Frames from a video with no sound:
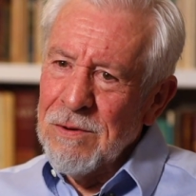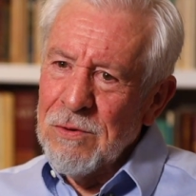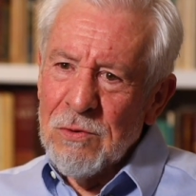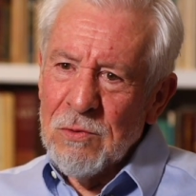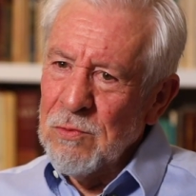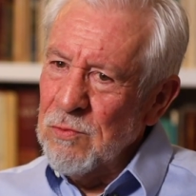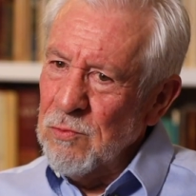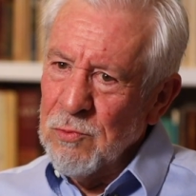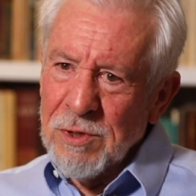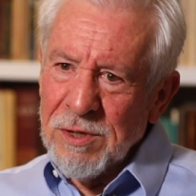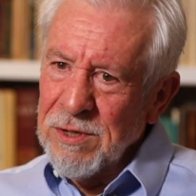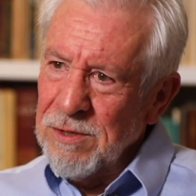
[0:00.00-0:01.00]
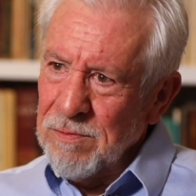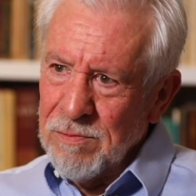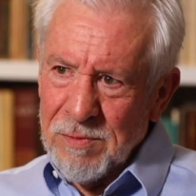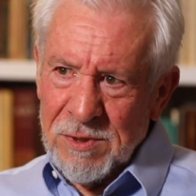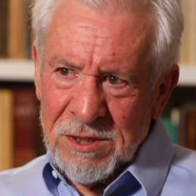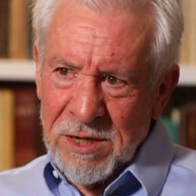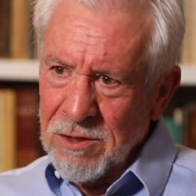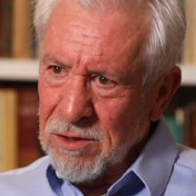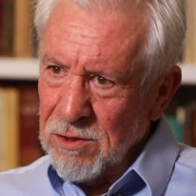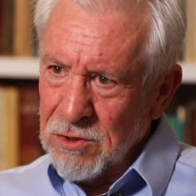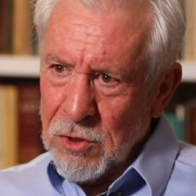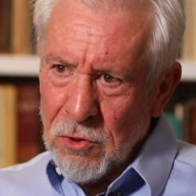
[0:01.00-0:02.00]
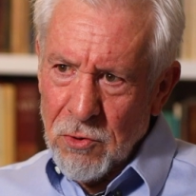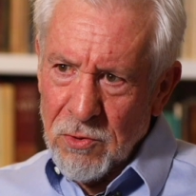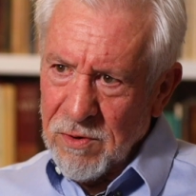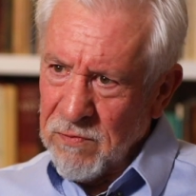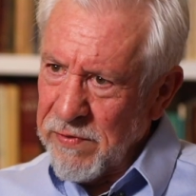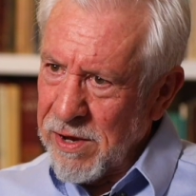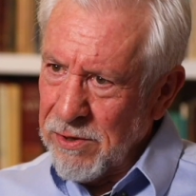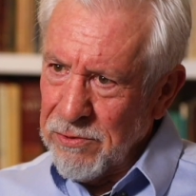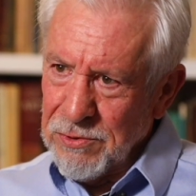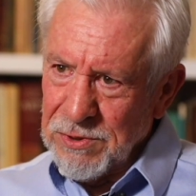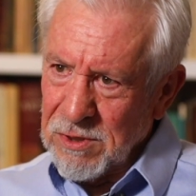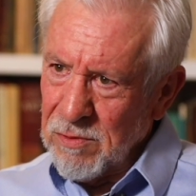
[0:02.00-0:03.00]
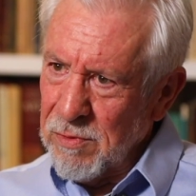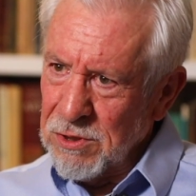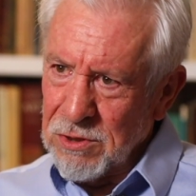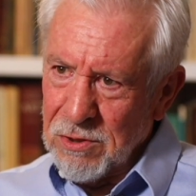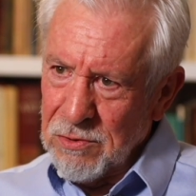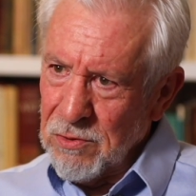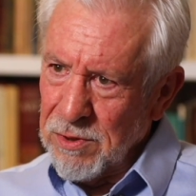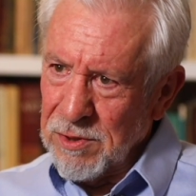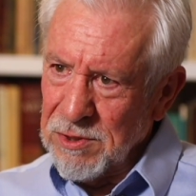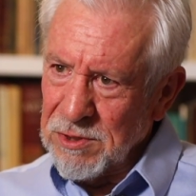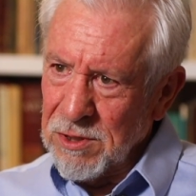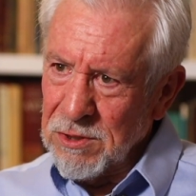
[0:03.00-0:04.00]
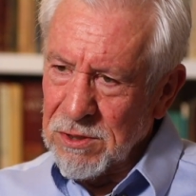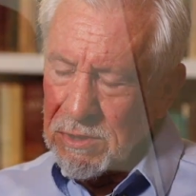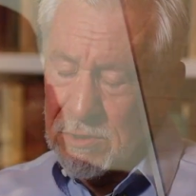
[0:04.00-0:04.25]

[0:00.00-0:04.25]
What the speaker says: who really set the tone and values and mission of the organization.